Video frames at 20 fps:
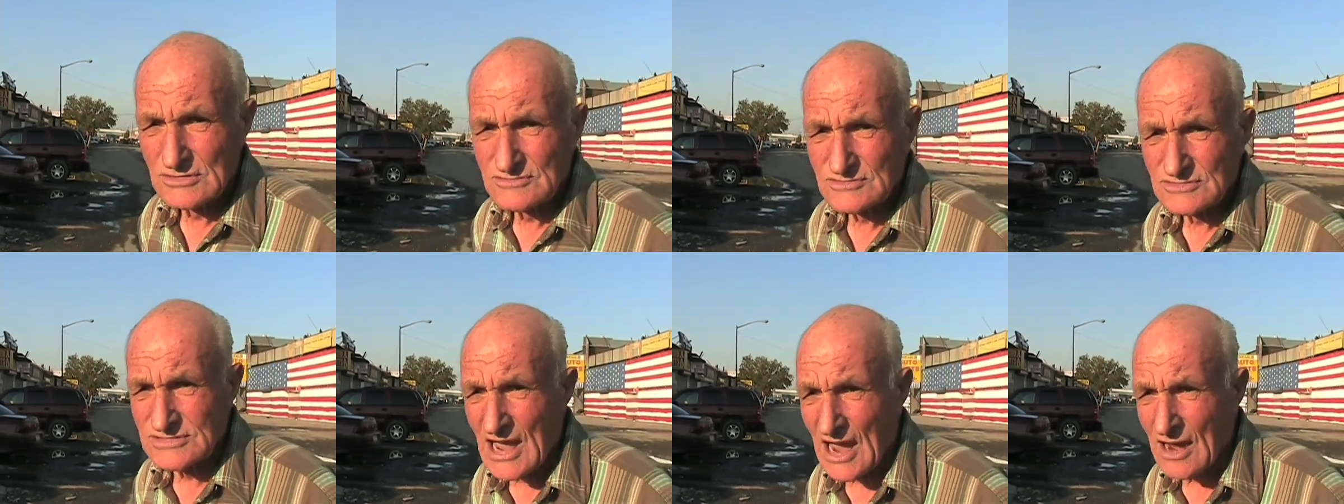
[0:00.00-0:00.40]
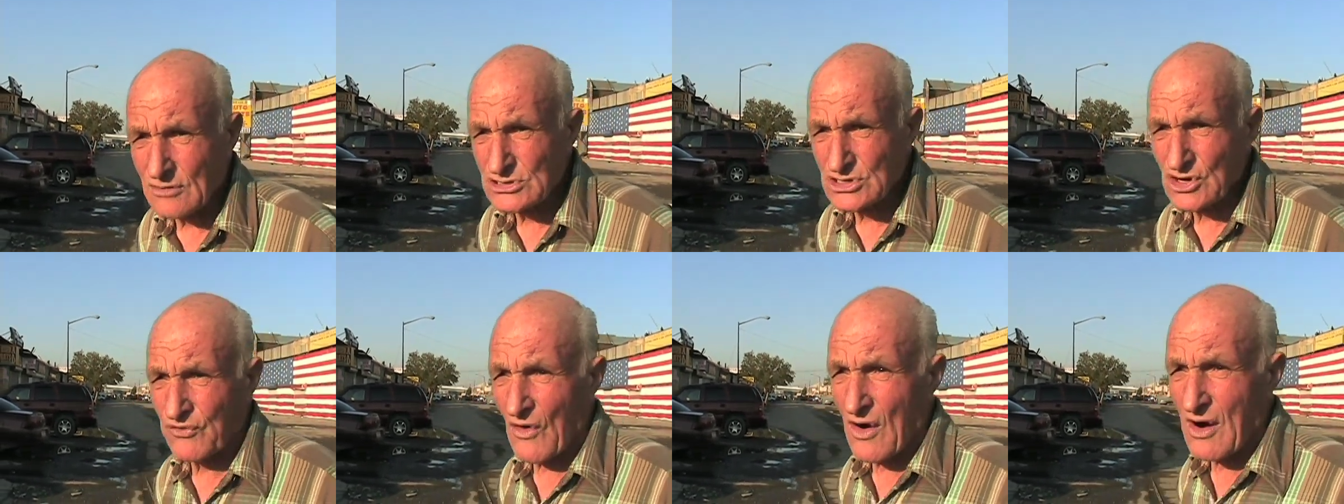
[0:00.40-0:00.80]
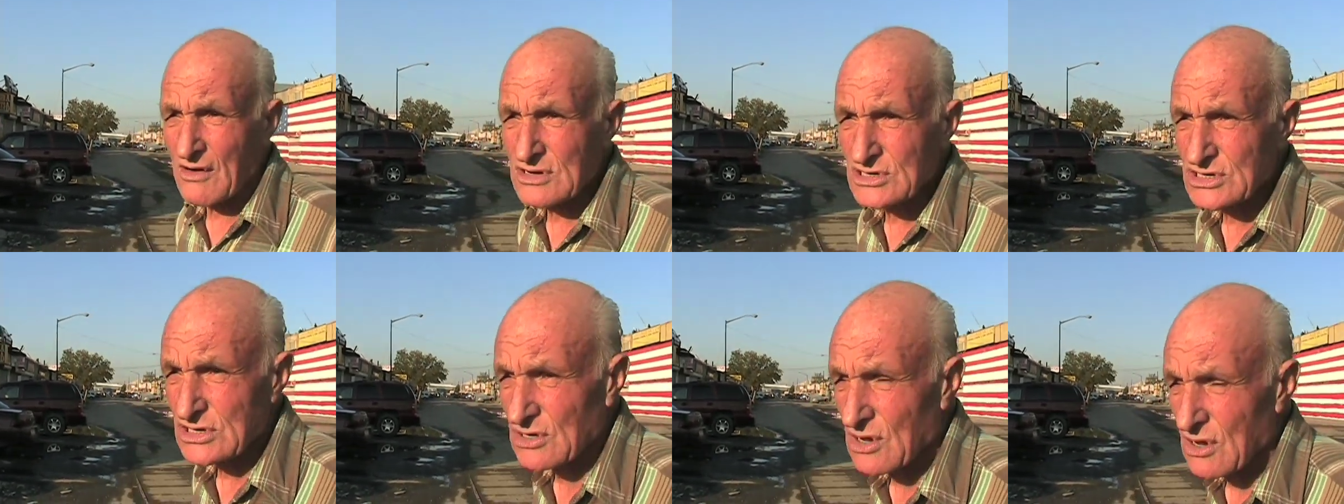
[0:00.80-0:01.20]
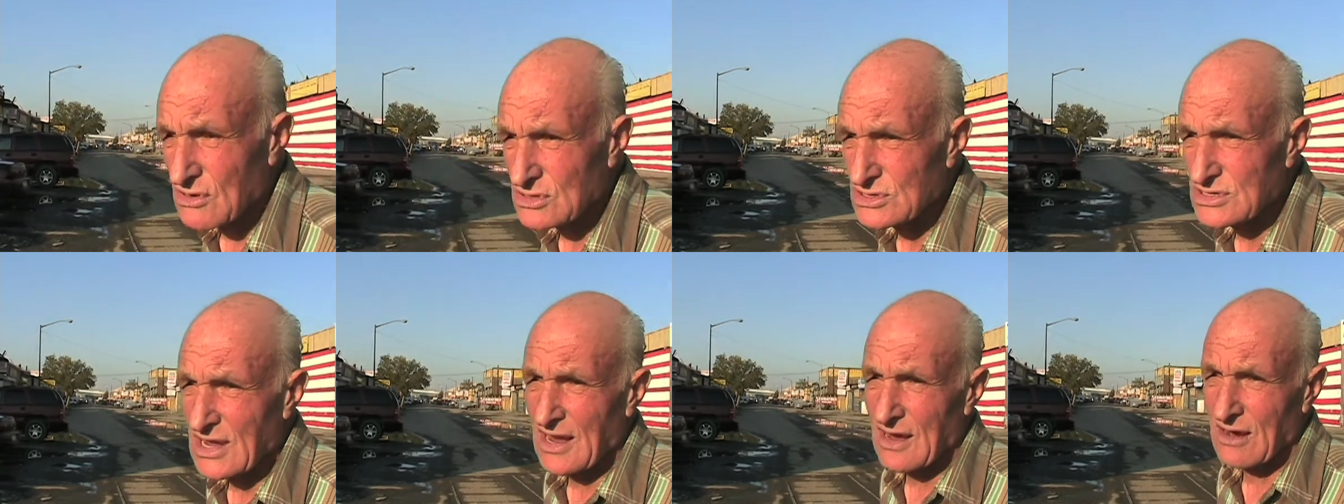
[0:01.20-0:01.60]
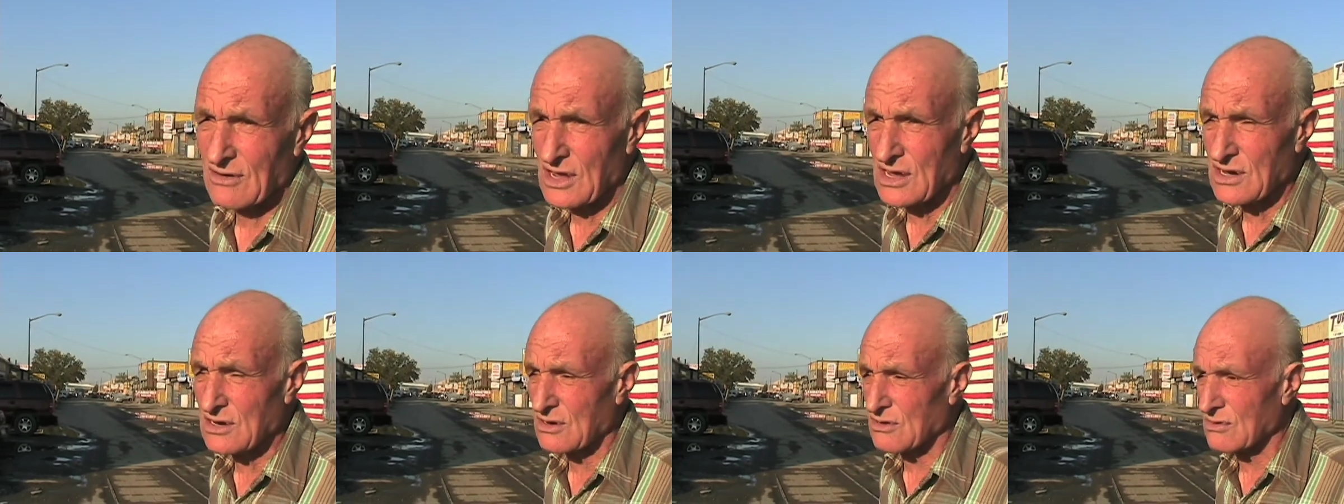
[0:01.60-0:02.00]
Now, as far as it goes down
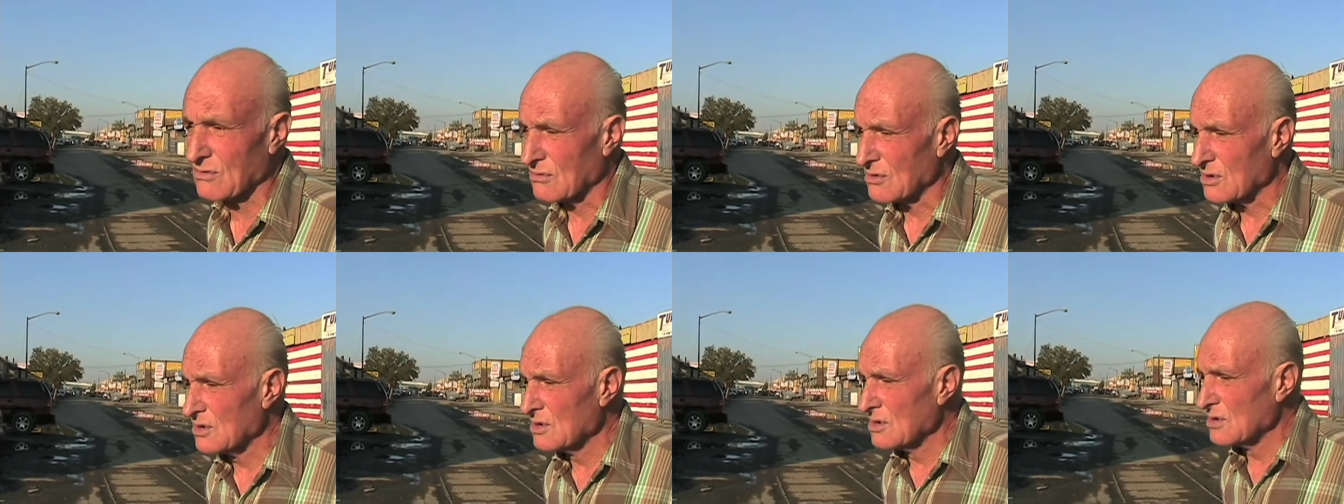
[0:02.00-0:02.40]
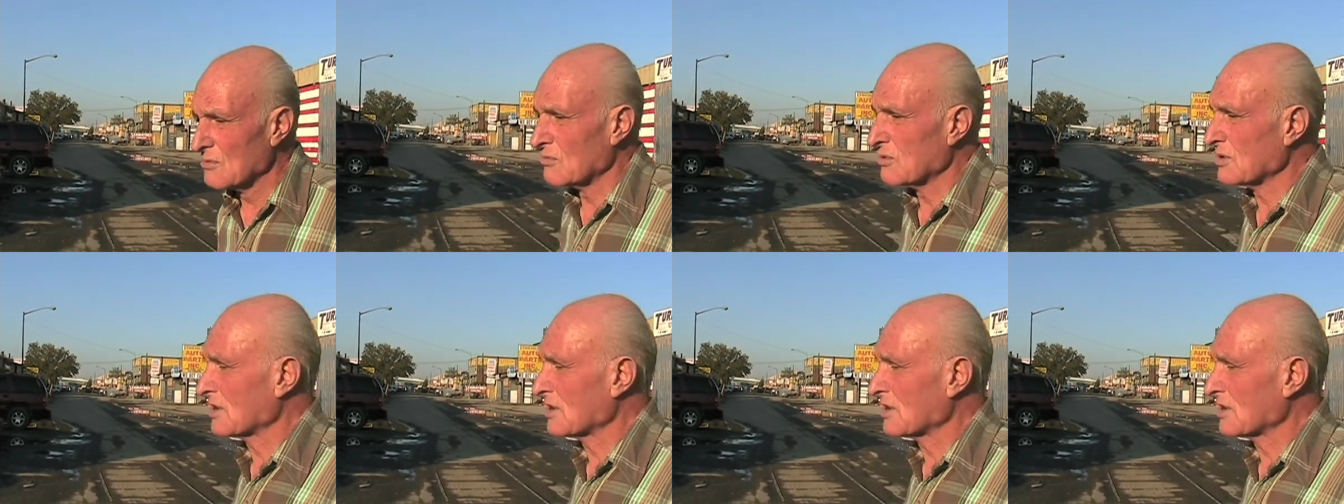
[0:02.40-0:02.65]
here, we have